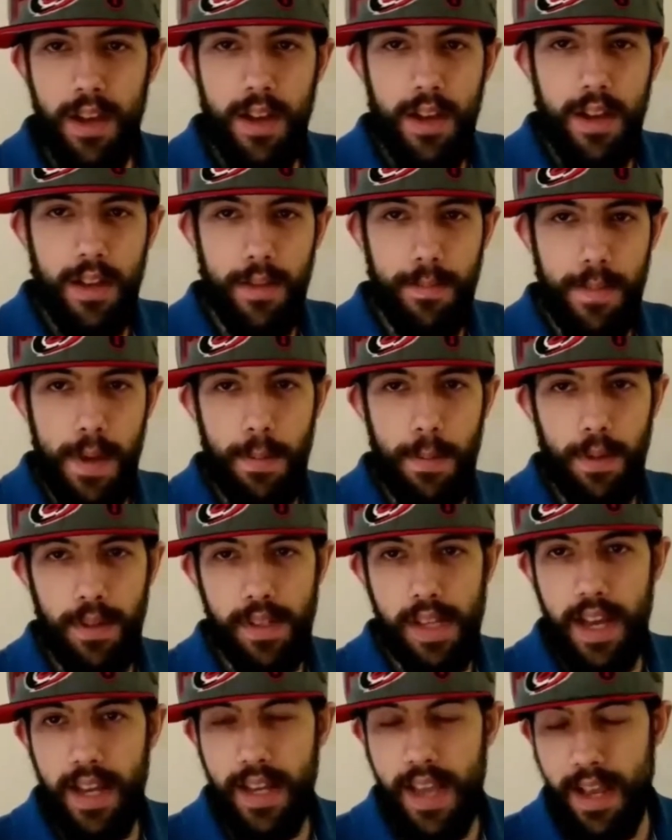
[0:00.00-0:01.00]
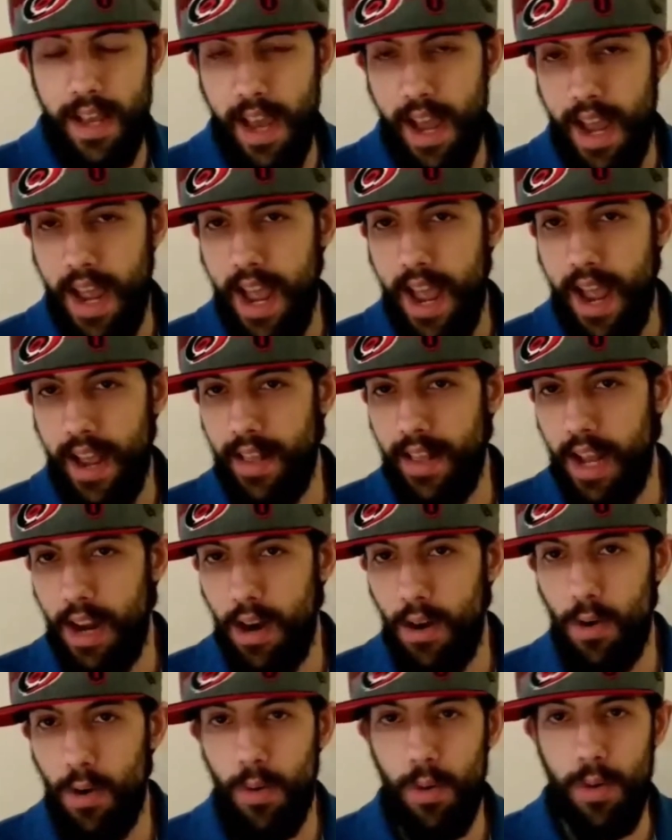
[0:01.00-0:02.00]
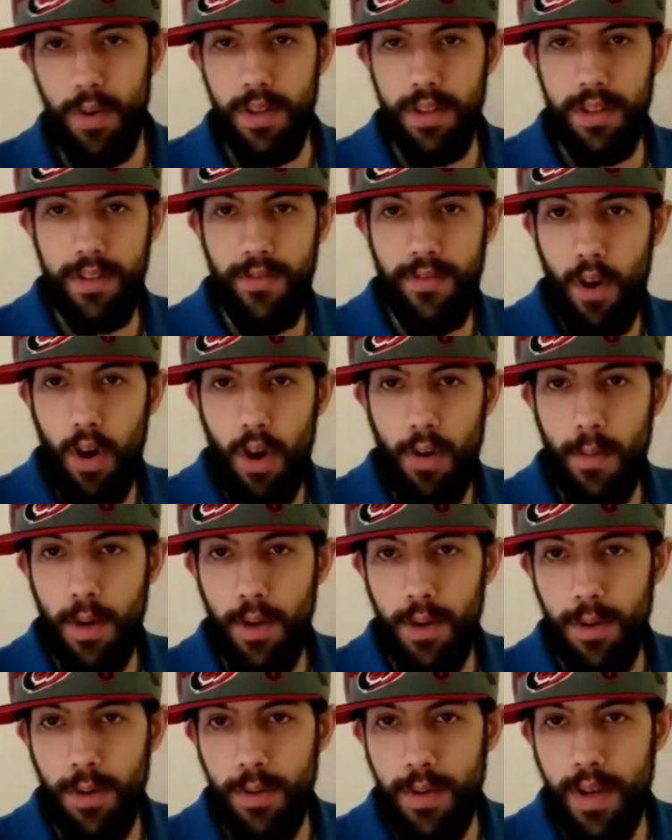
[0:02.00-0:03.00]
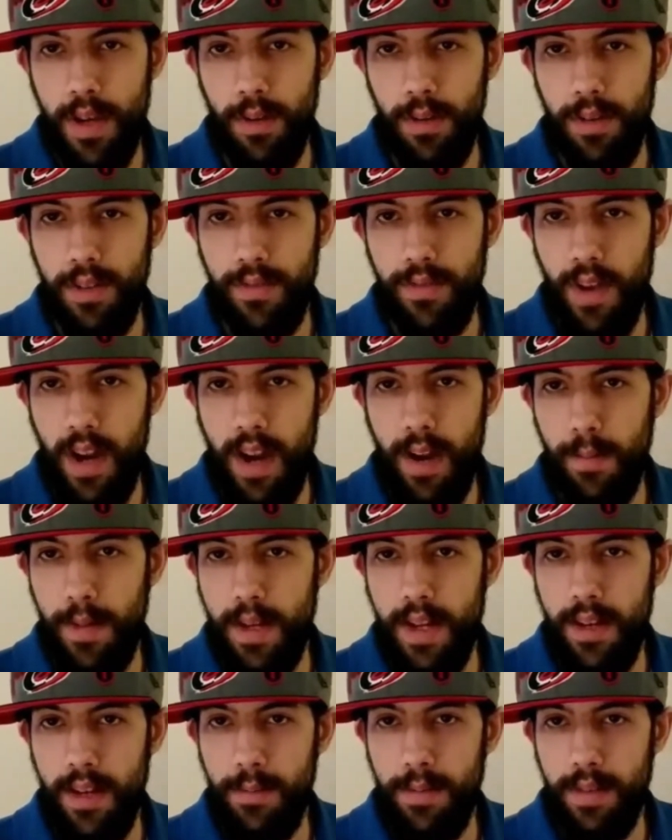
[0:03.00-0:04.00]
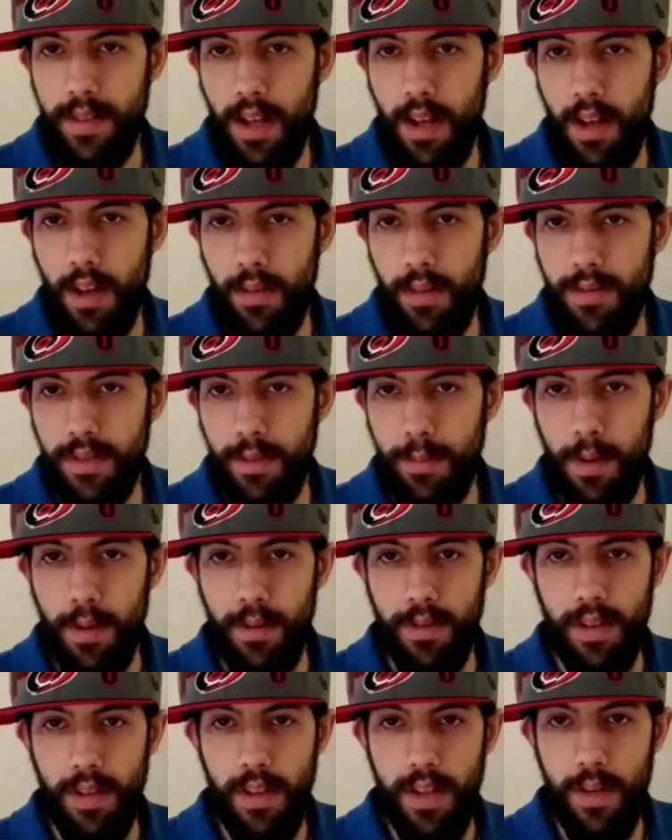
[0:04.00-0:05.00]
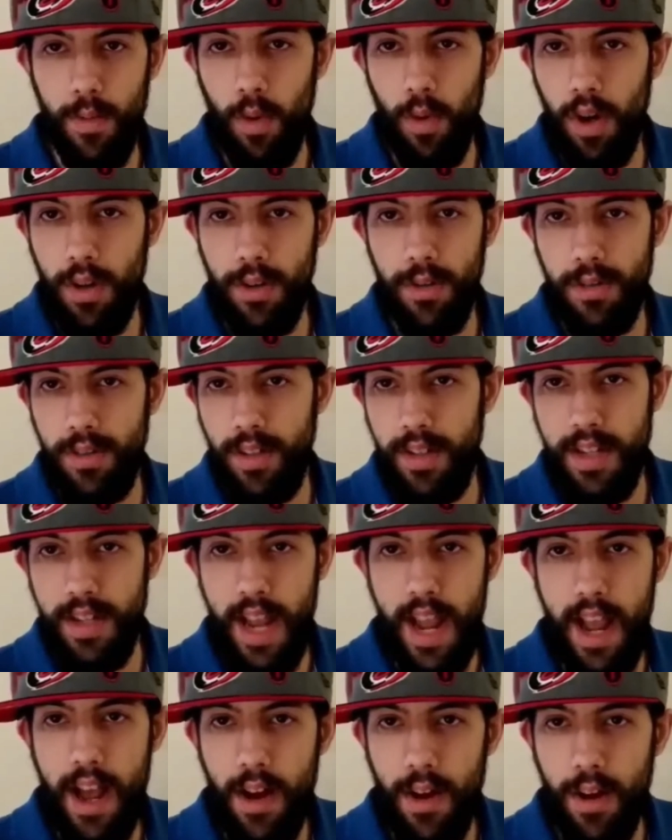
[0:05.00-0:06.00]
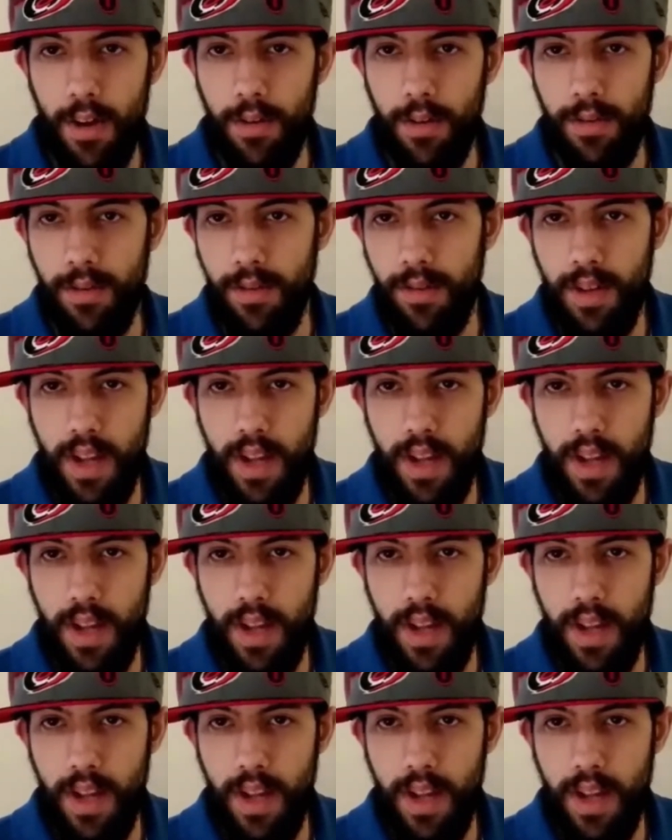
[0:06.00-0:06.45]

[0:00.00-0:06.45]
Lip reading: the people the KKK hang there, or this farmer who killed his family and himself, supposedly wanders the town,